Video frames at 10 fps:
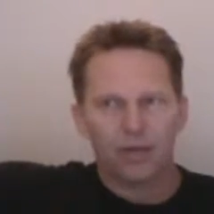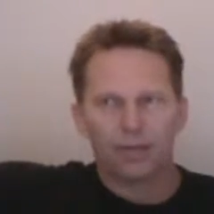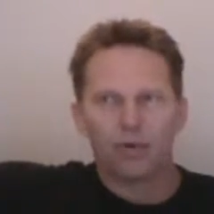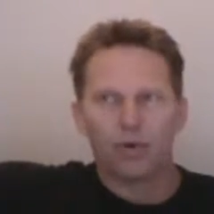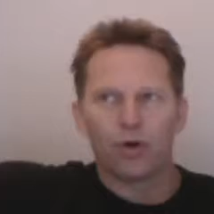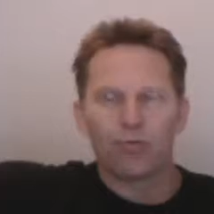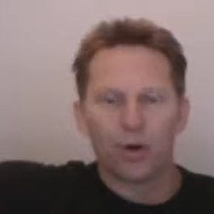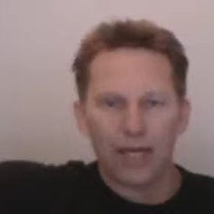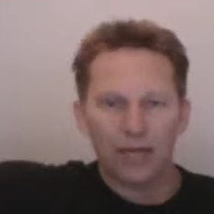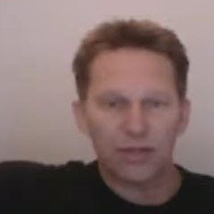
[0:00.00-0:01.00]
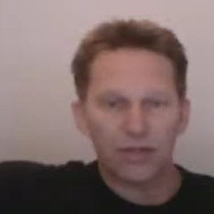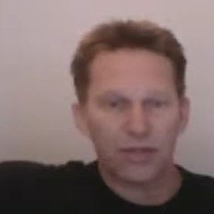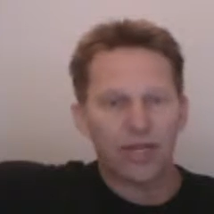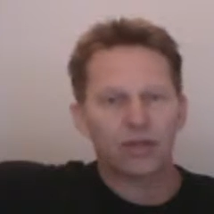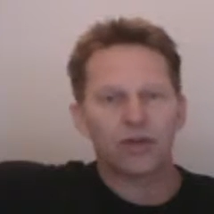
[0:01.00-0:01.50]
The more prices of
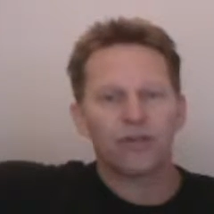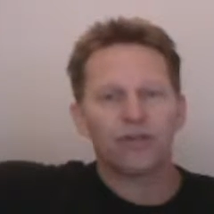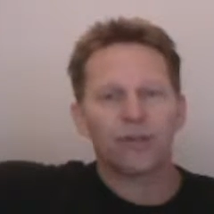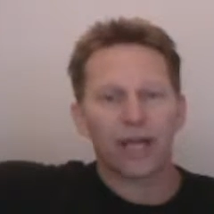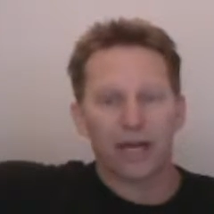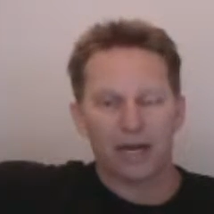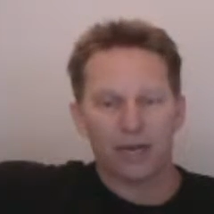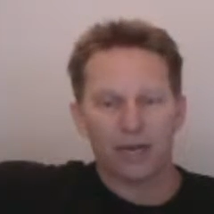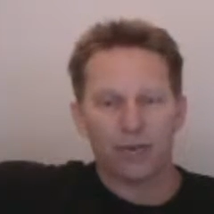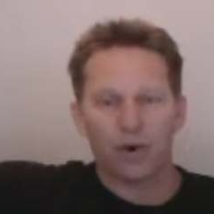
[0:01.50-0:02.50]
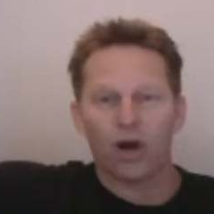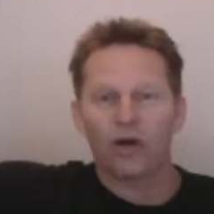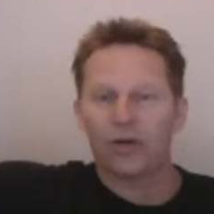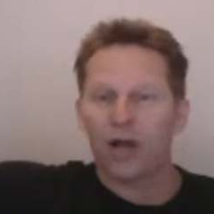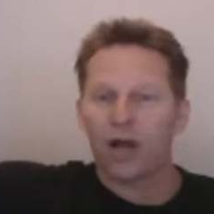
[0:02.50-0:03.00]
things are inflated, the more our
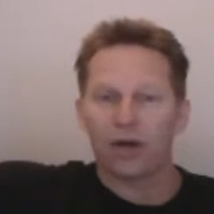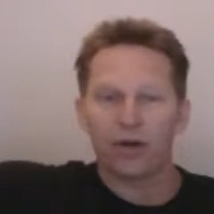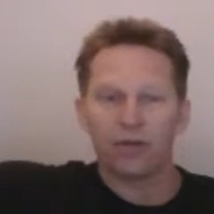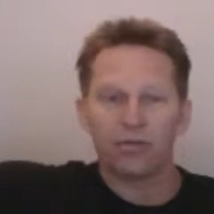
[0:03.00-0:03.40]
dollar's